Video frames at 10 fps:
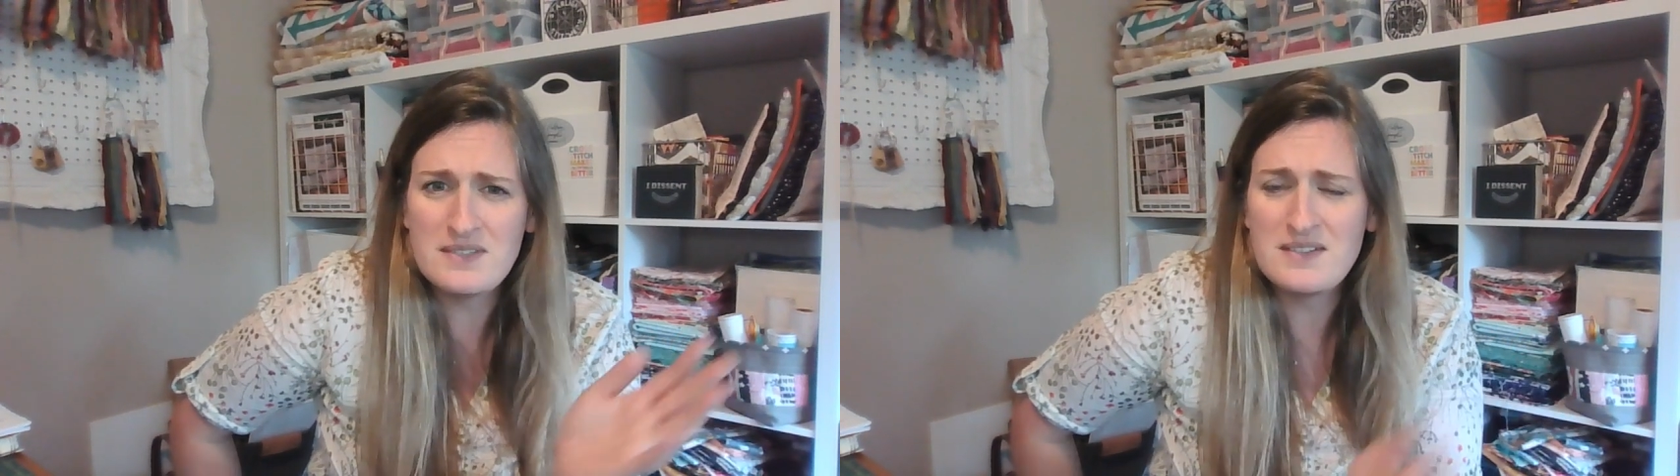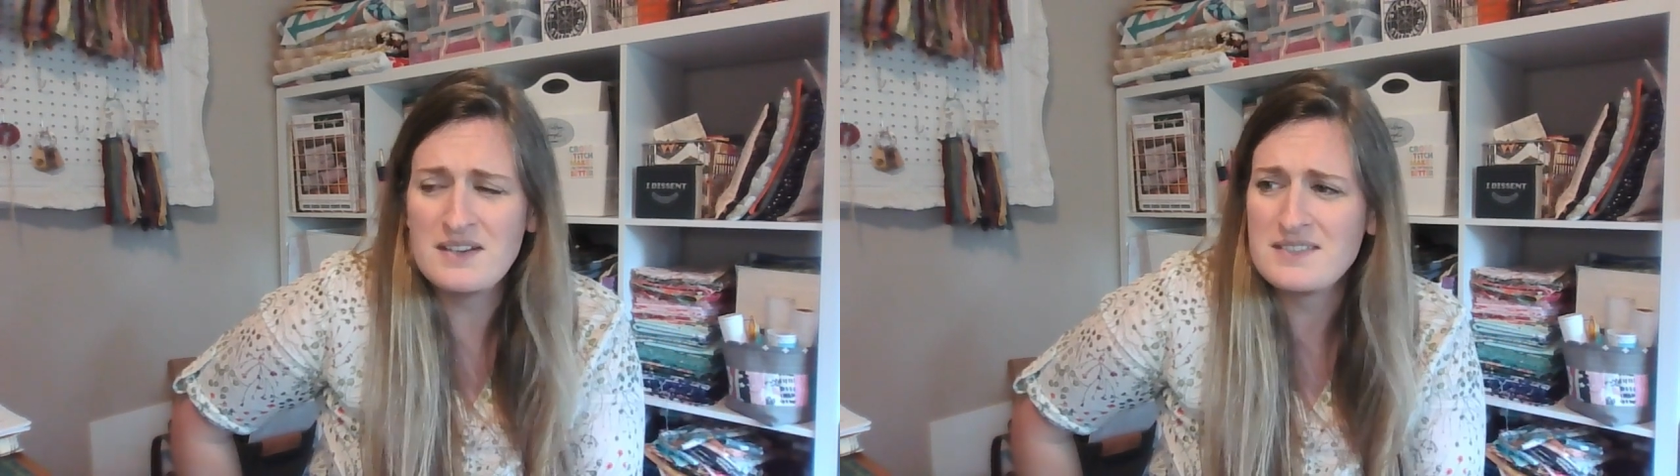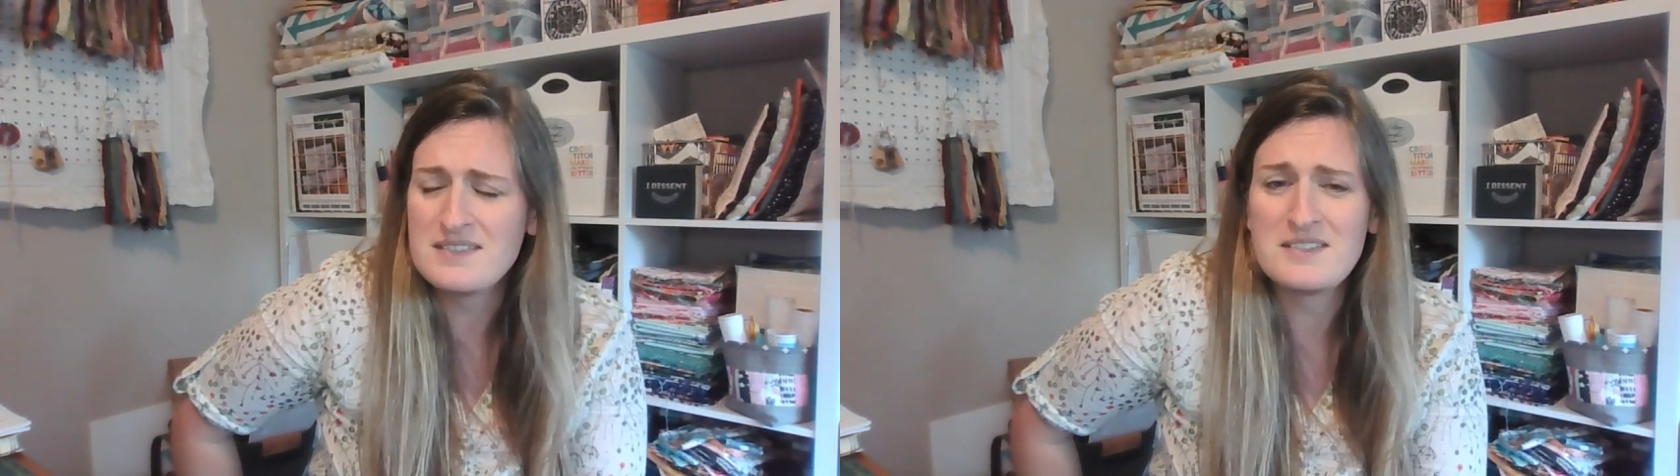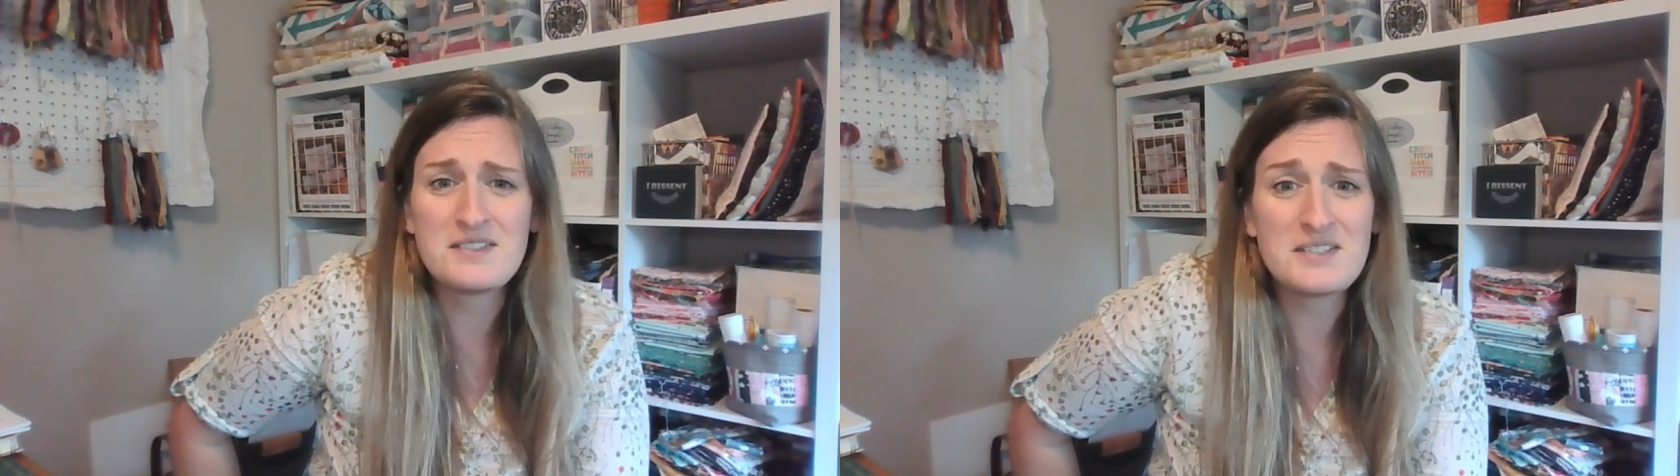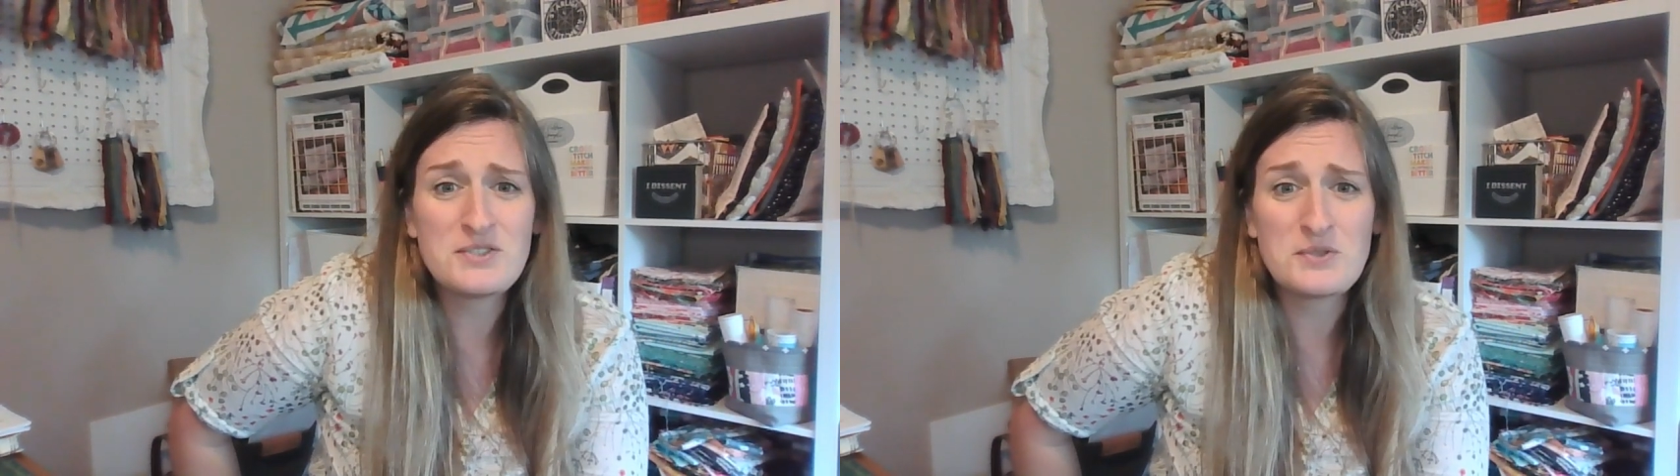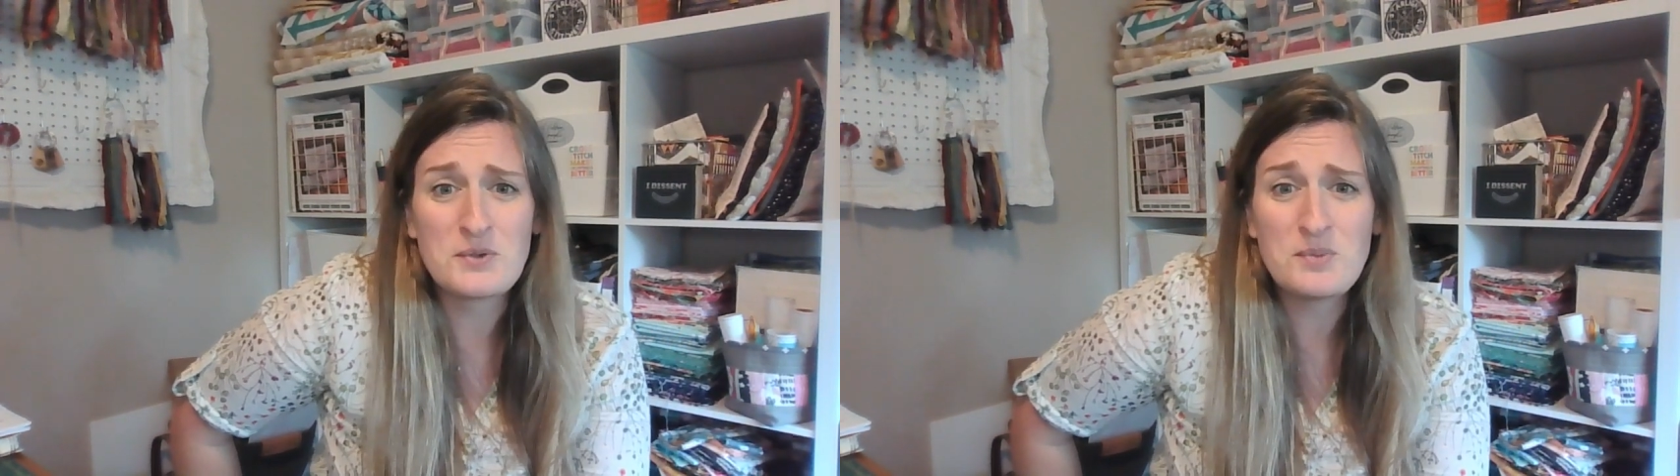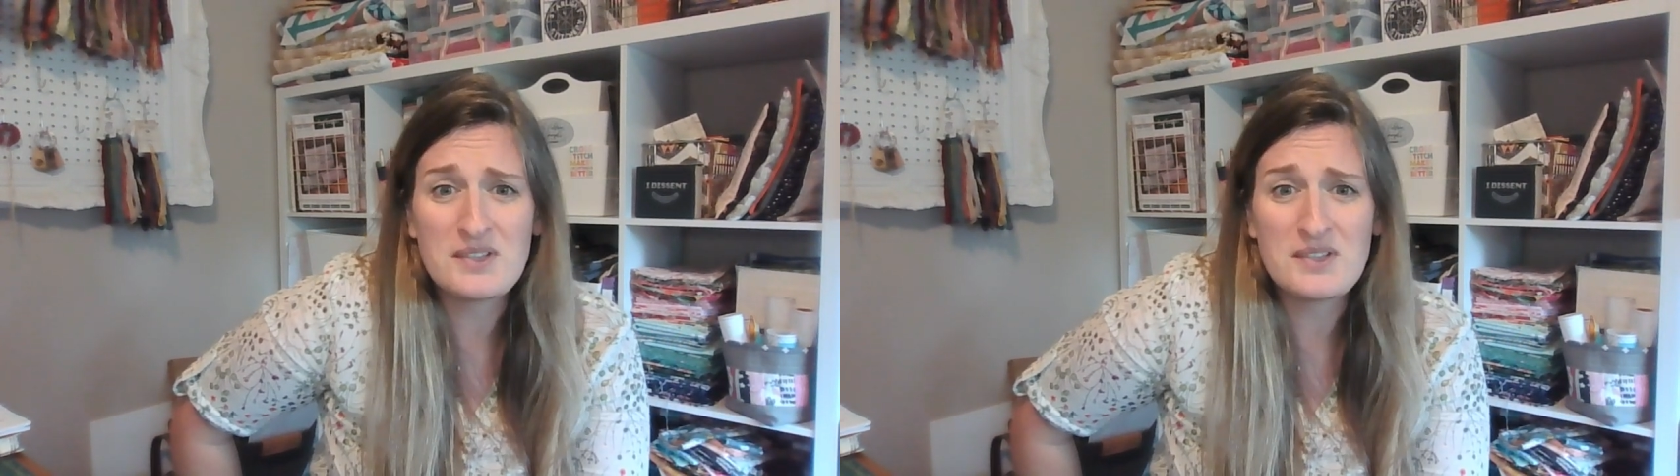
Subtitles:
It's not necessarily true,